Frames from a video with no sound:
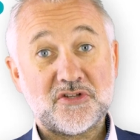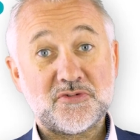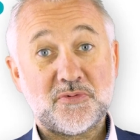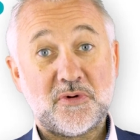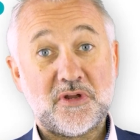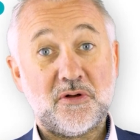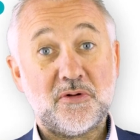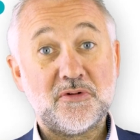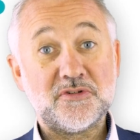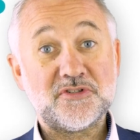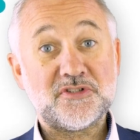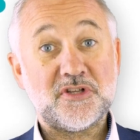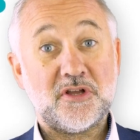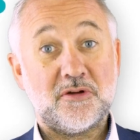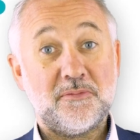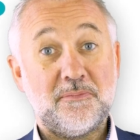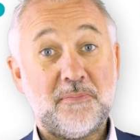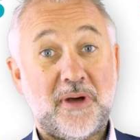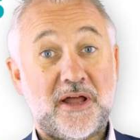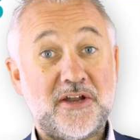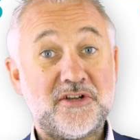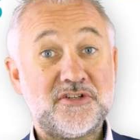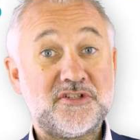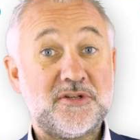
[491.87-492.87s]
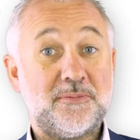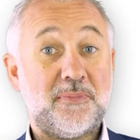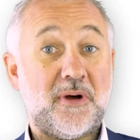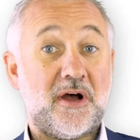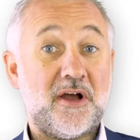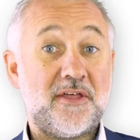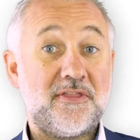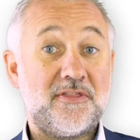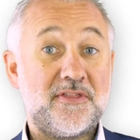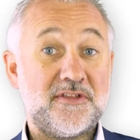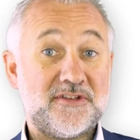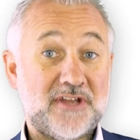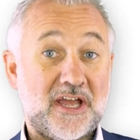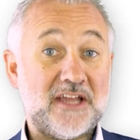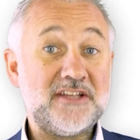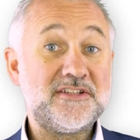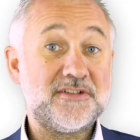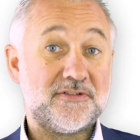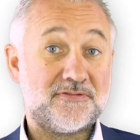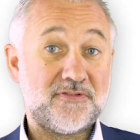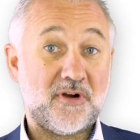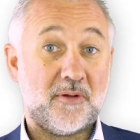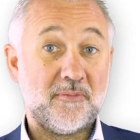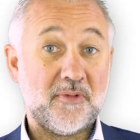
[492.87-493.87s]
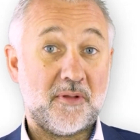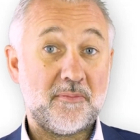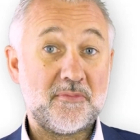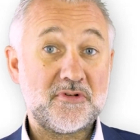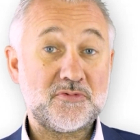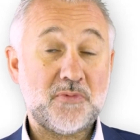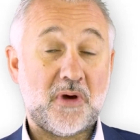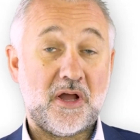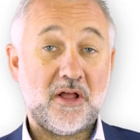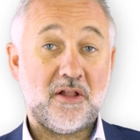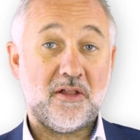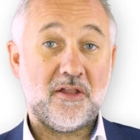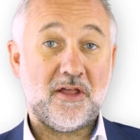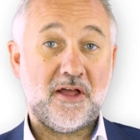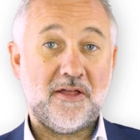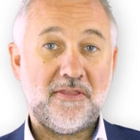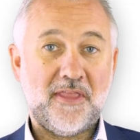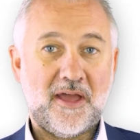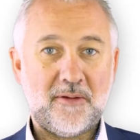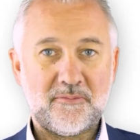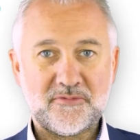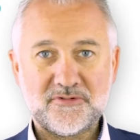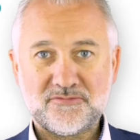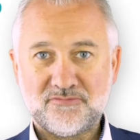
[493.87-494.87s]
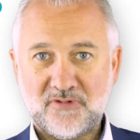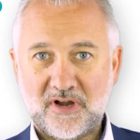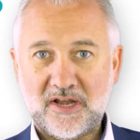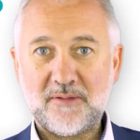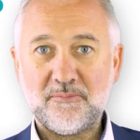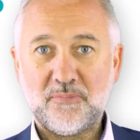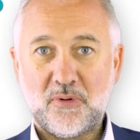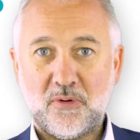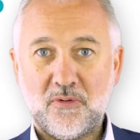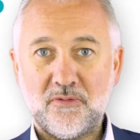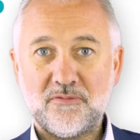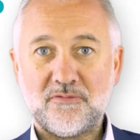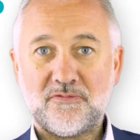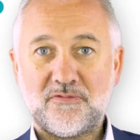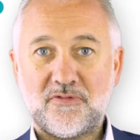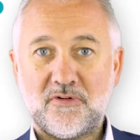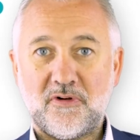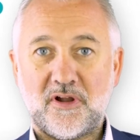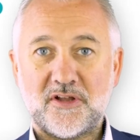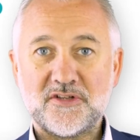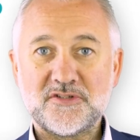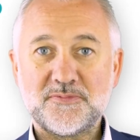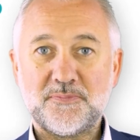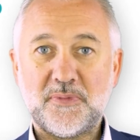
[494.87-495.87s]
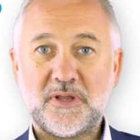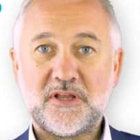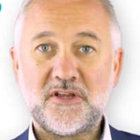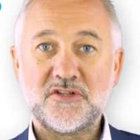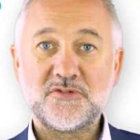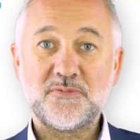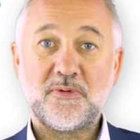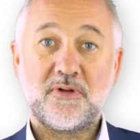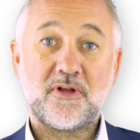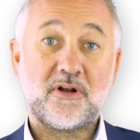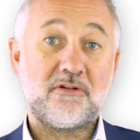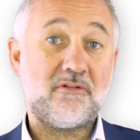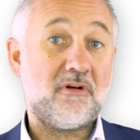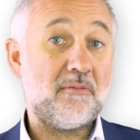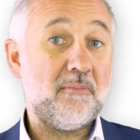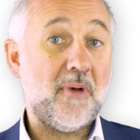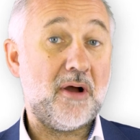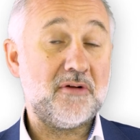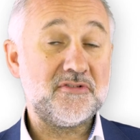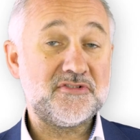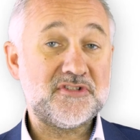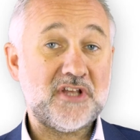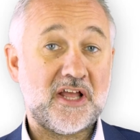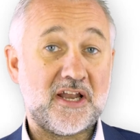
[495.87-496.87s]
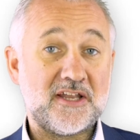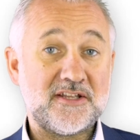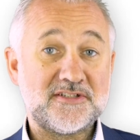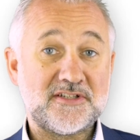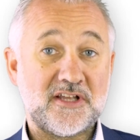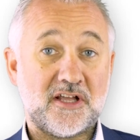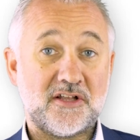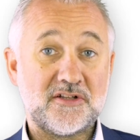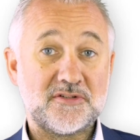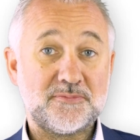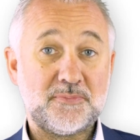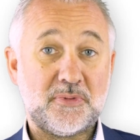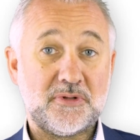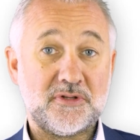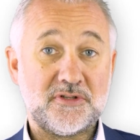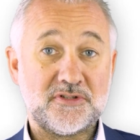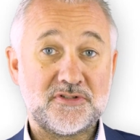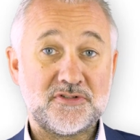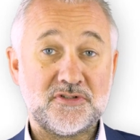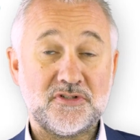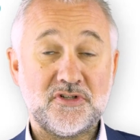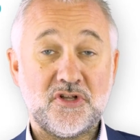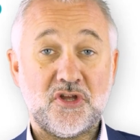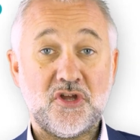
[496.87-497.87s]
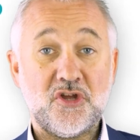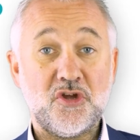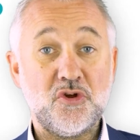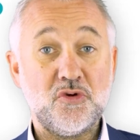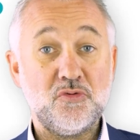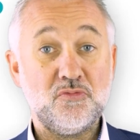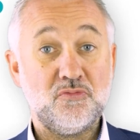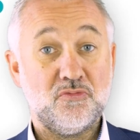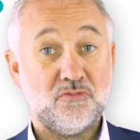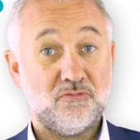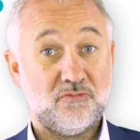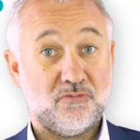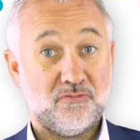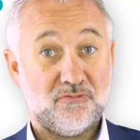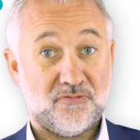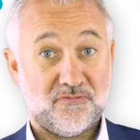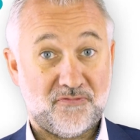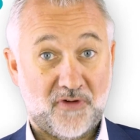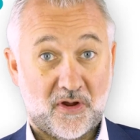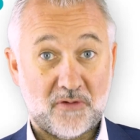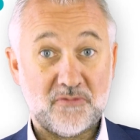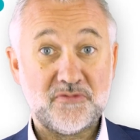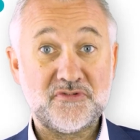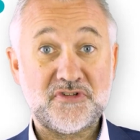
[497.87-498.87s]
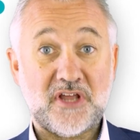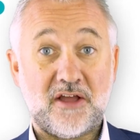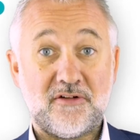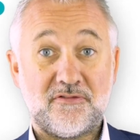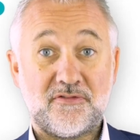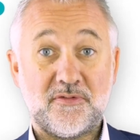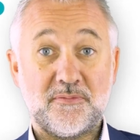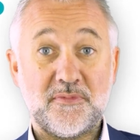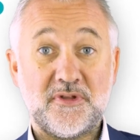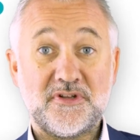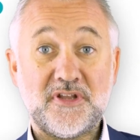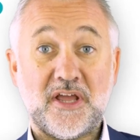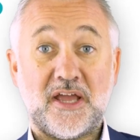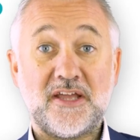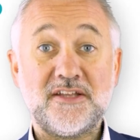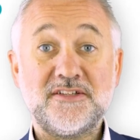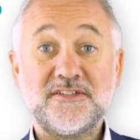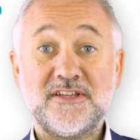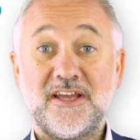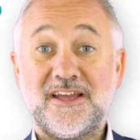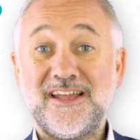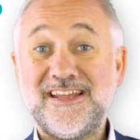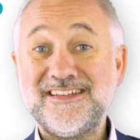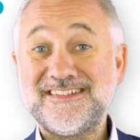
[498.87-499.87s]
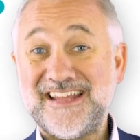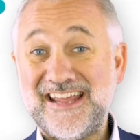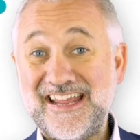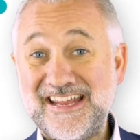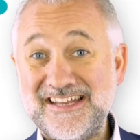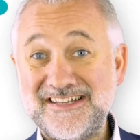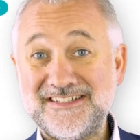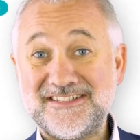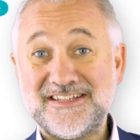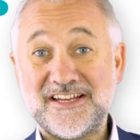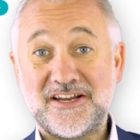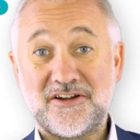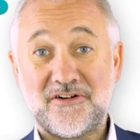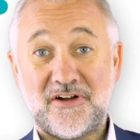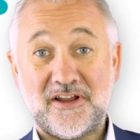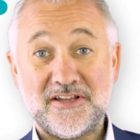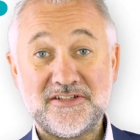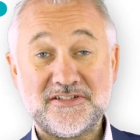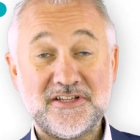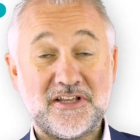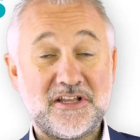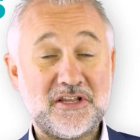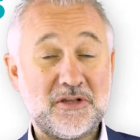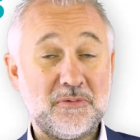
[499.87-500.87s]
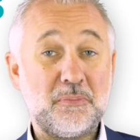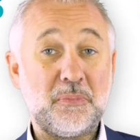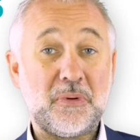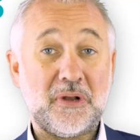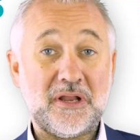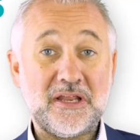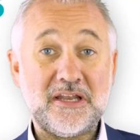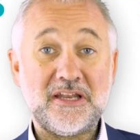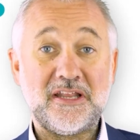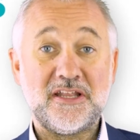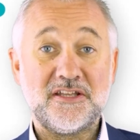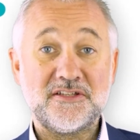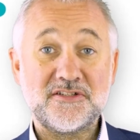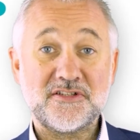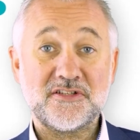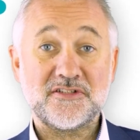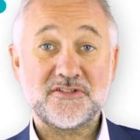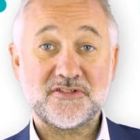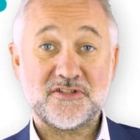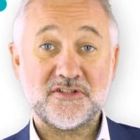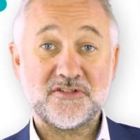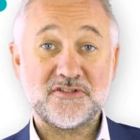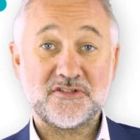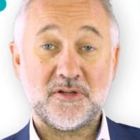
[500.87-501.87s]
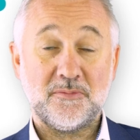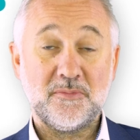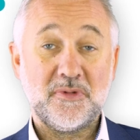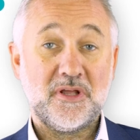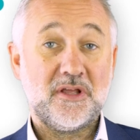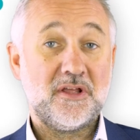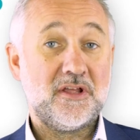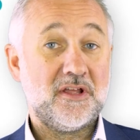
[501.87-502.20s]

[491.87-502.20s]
we also managed to buy the data from them as well. And that was really important for us because we've got a remote telesalesperson who phones out from the data. It's integrated completely into the system.